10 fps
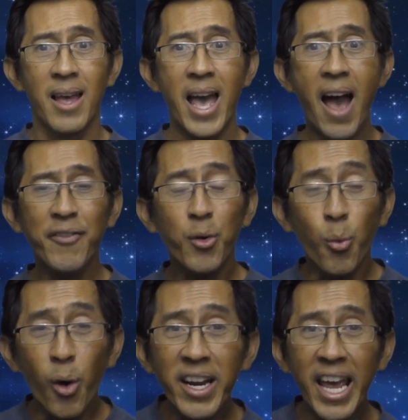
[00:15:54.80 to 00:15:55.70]
after
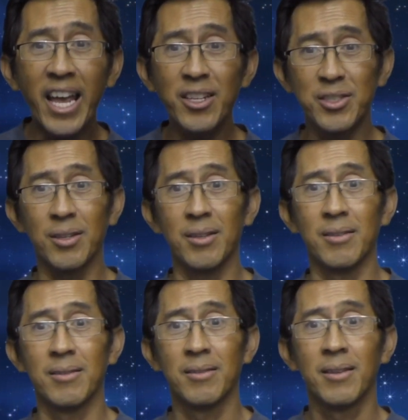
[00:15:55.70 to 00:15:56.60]
one angel
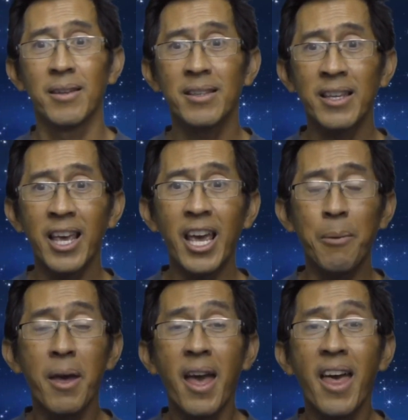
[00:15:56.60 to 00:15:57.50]

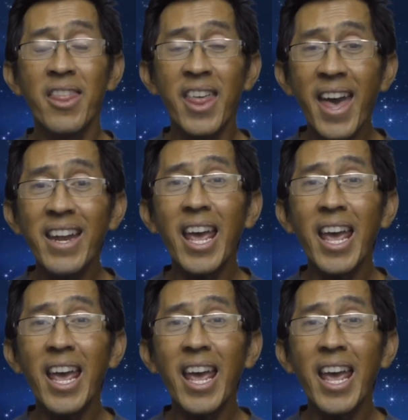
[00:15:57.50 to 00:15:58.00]
came, then